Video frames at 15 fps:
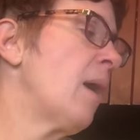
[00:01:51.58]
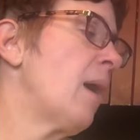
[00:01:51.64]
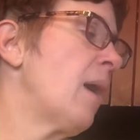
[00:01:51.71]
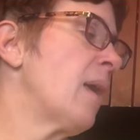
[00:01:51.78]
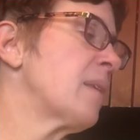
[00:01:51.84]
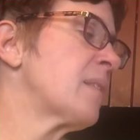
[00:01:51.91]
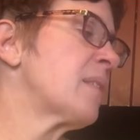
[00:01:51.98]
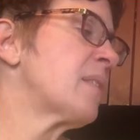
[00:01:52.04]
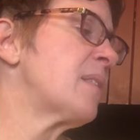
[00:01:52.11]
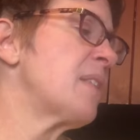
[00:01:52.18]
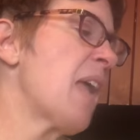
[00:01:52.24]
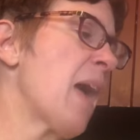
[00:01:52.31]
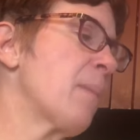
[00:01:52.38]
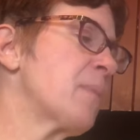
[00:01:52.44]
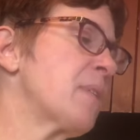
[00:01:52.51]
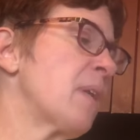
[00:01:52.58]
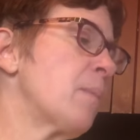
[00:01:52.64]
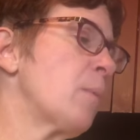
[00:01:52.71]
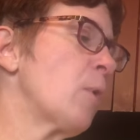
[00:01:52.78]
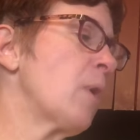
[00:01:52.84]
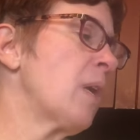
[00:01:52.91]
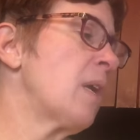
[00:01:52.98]
A snap, said
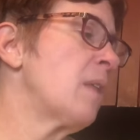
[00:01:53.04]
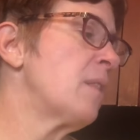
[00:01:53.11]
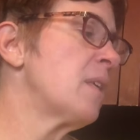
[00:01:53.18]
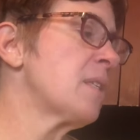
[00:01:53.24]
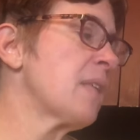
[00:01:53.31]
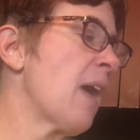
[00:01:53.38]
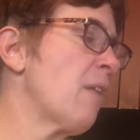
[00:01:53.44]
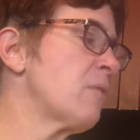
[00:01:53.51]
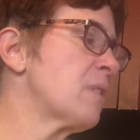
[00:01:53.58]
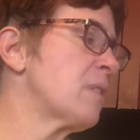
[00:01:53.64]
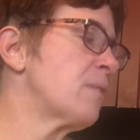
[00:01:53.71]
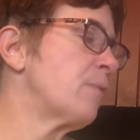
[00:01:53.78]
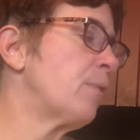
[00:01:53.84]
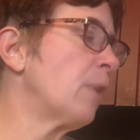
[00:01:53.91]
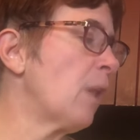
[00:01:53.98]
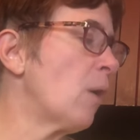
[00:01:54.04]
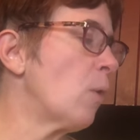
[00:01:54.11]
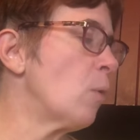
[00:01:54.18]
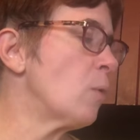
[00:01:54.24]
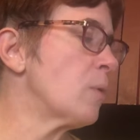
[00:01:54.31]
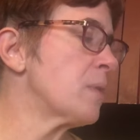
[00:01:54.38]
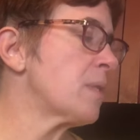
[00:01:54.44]
Murray. This house is full of
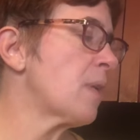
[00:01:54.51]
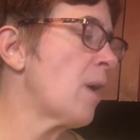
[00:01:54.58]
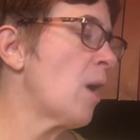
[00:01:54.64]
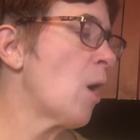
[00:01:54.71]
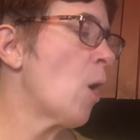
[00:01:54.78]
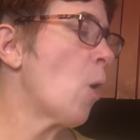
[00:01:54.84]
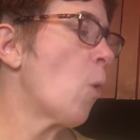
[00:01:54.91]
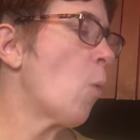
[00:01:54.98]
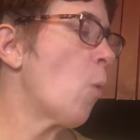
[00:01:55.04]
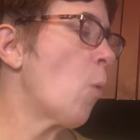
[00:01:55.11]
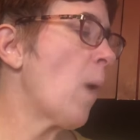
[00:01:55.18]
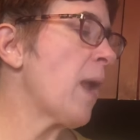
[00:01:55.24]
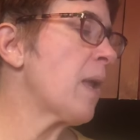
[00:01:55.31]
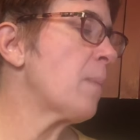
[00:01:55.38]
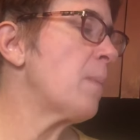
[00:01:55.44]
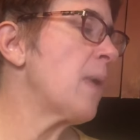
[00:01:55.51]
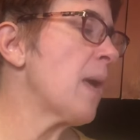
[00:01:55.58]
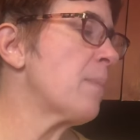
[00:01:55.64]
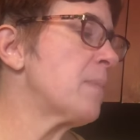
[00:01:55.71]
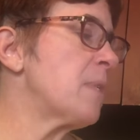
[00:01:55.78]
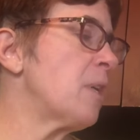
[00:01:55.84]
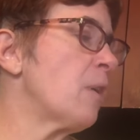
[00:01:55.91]
holes. Wake me
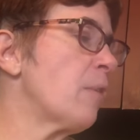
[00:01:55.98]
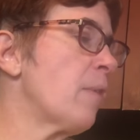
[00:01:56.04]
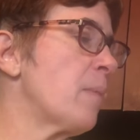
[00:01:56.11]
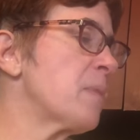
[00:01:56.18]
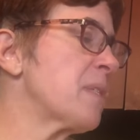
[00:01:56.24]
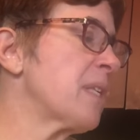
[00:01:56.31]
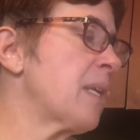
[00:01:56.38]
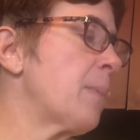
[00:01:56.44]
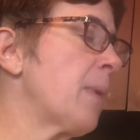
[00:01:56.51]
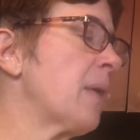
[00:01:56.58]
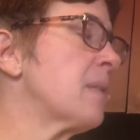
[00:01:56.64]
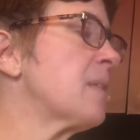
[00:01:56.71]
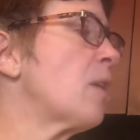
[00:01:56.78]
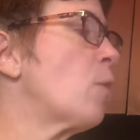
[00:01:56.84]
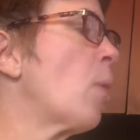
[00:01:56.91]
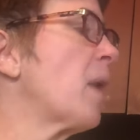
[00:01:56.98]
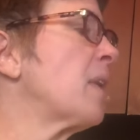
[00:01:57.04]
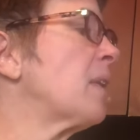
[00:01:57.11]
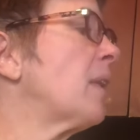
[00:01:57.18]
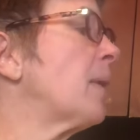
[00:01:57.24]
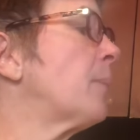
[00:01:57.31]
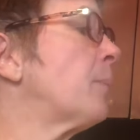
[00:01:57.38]
up, dear, if I'm sleeping, said
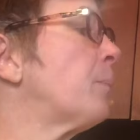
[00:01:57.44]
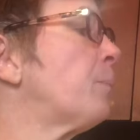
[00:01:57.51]
Gwendolyn.